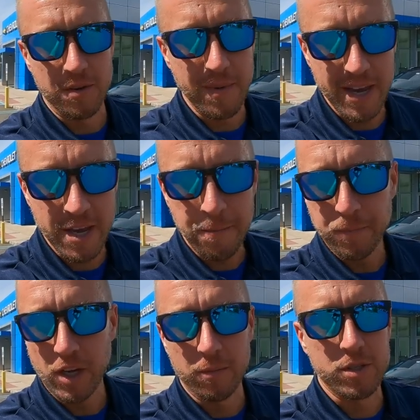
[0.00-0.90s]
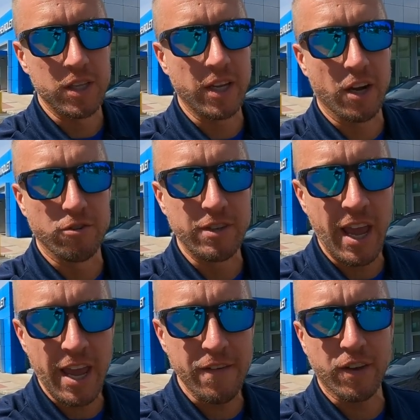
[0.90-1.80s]
see me, come see the other
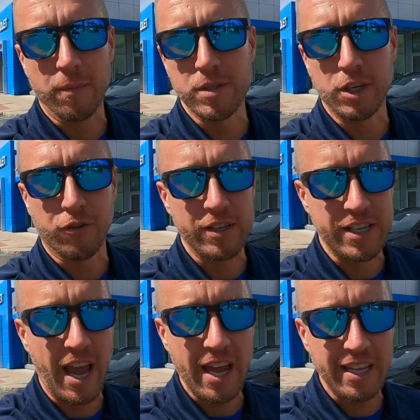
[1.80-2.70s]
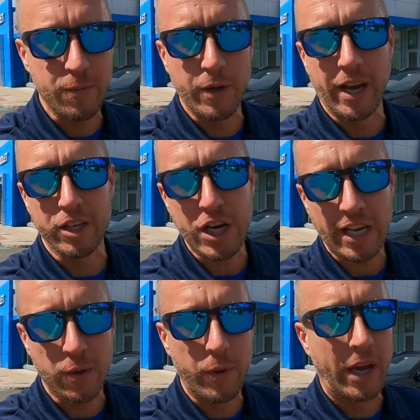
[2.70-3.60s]
Dave, come see Crazy Eddie. We got
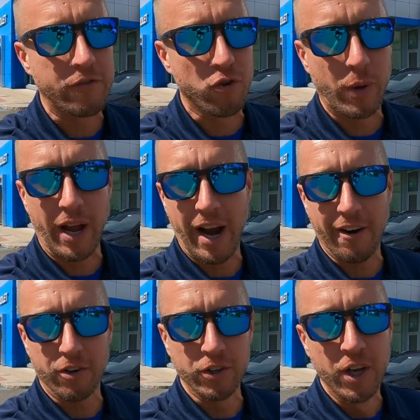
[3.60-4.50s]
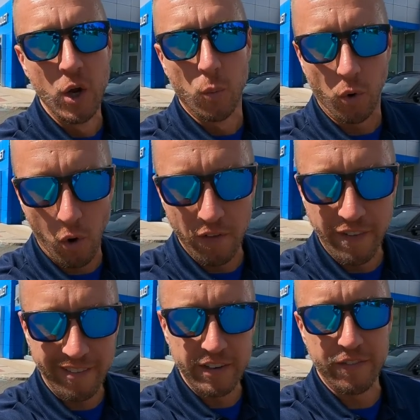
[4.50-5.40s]
Jackie, we got Drew, we got Harold. We're all
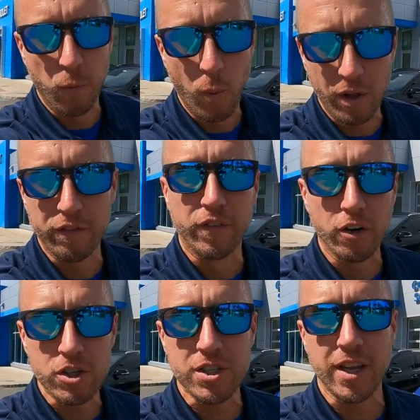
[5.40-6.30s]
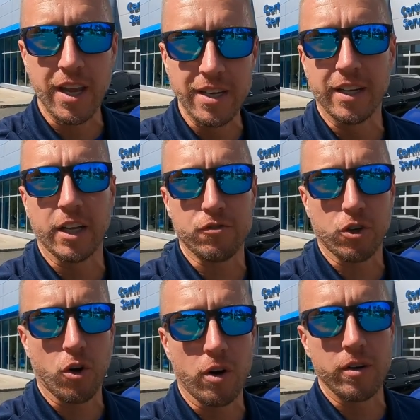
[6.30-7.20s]
very well versed in the
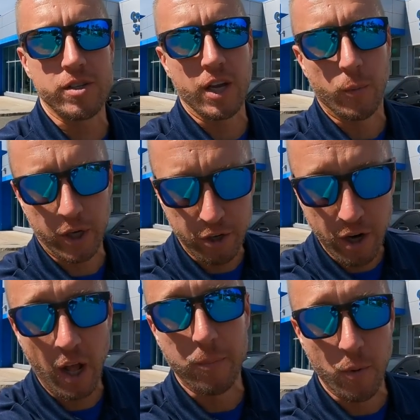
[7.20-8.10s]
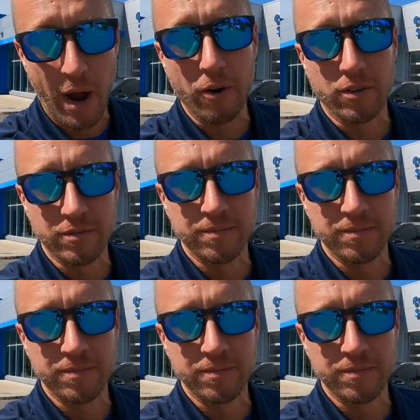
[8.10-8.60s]
electric cars, and we're here to help you out.